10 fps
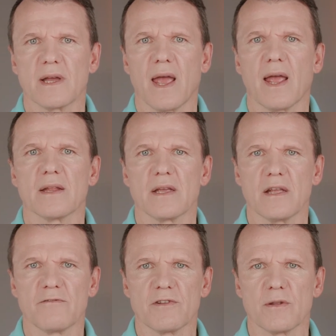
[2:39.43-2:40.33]
and
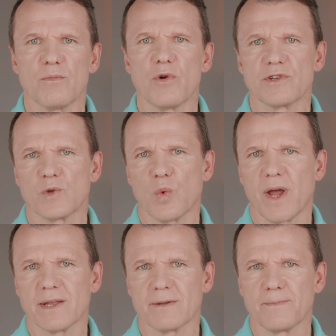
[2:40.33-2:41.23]
infant birth
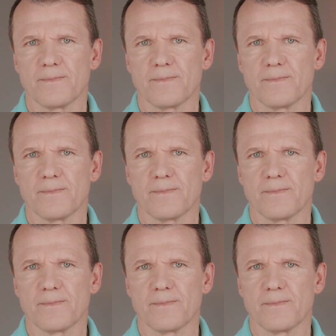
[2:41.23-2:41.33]
weight.